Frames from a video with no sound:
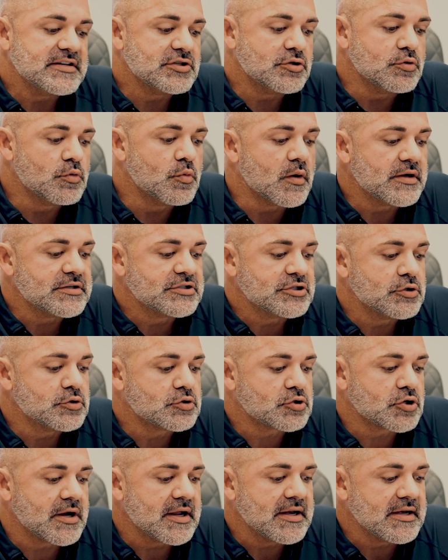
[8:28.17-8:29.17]
do want you
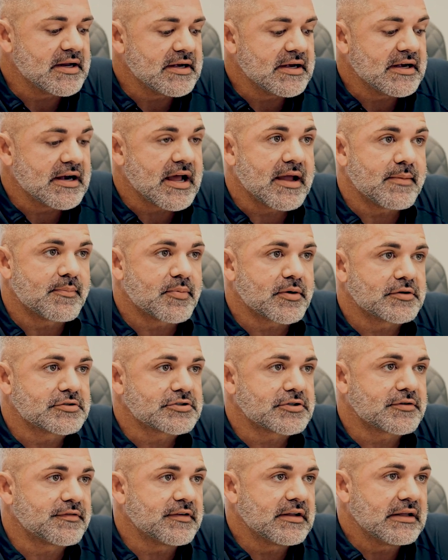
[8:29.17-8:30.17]
training in
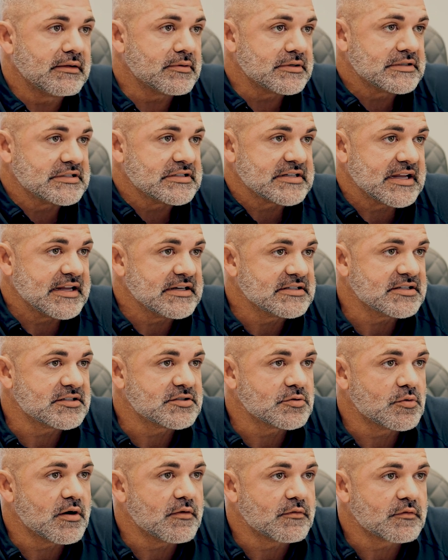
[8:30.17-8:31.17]
hypertrophy, which is 8 to
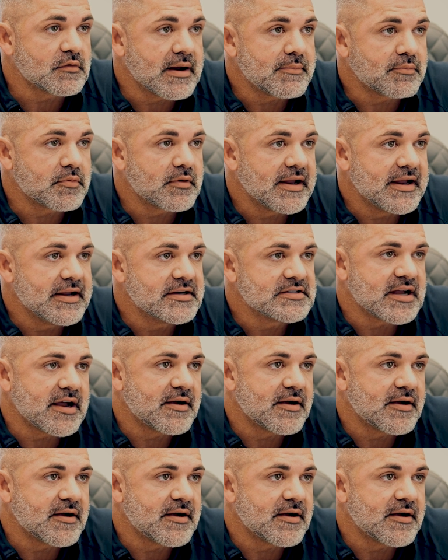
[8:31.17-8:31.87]
12 rep range.